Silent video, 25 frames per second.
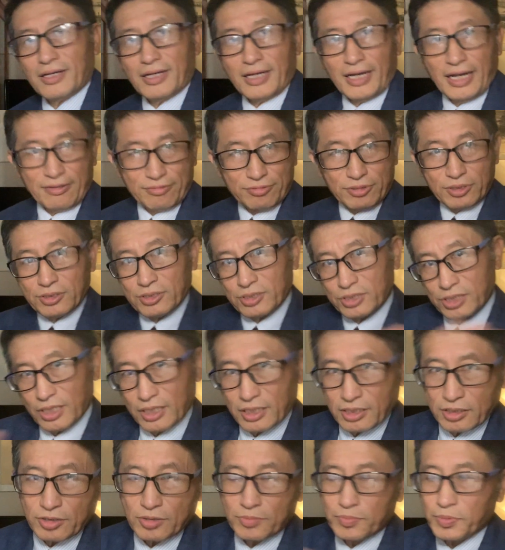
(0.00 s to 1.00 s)
After the
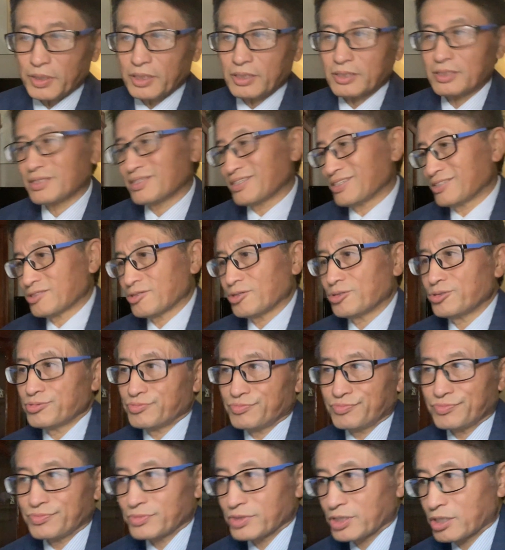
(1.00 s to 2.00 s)
technical part, it's
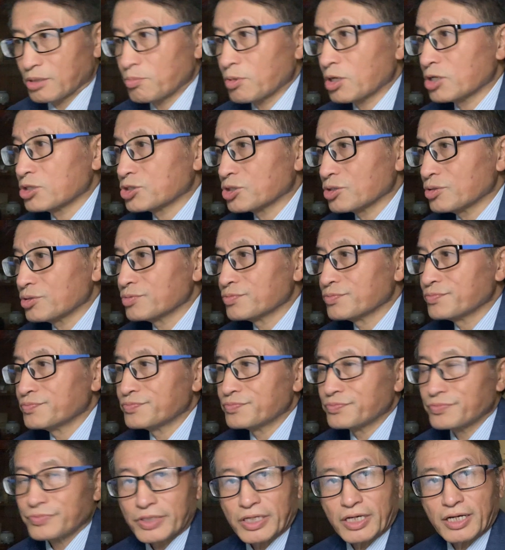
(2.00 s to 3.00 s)
all commercial
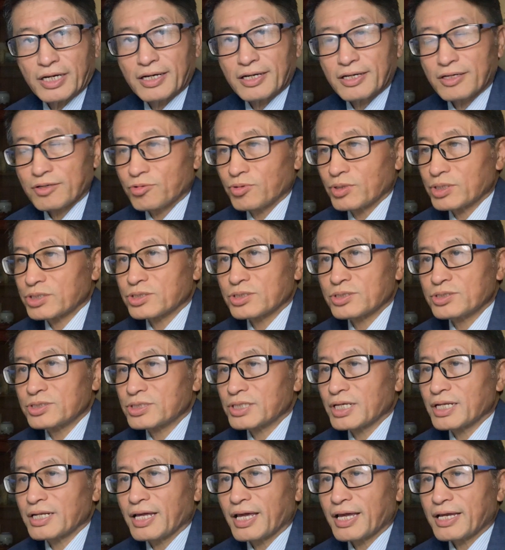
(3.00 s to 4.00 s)
questions
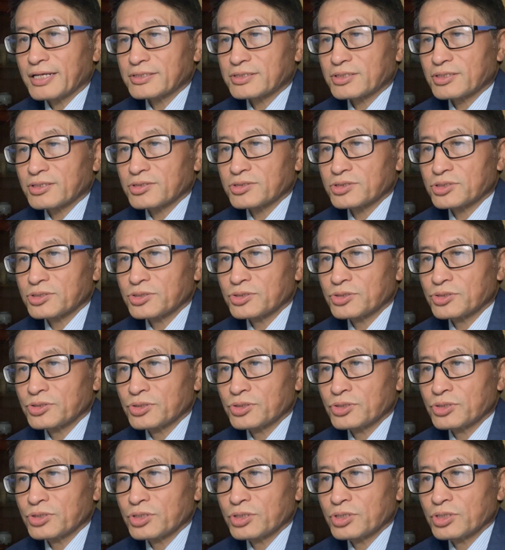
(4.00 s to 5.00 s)
and answers.
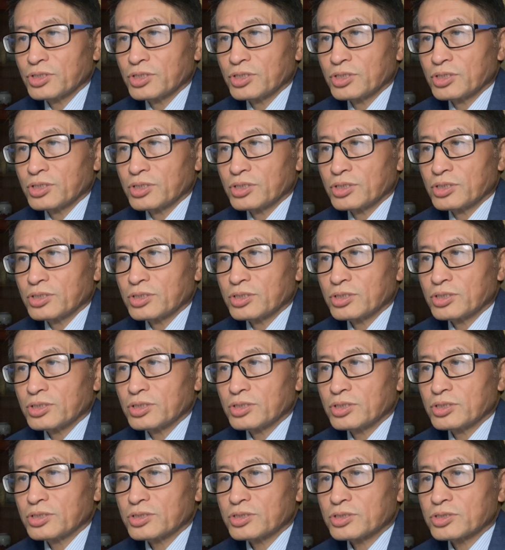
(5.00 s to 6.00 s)

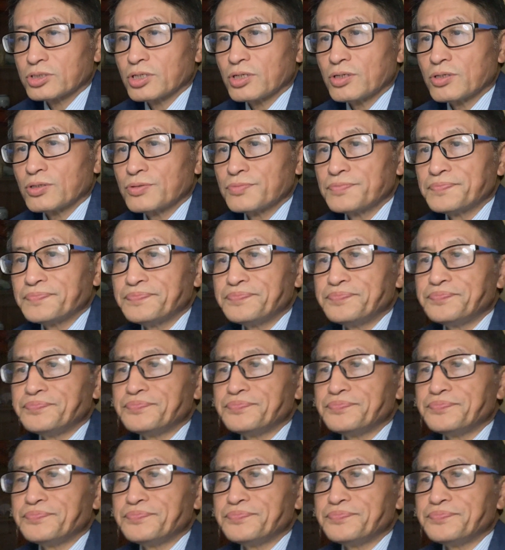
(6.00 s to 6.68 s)
So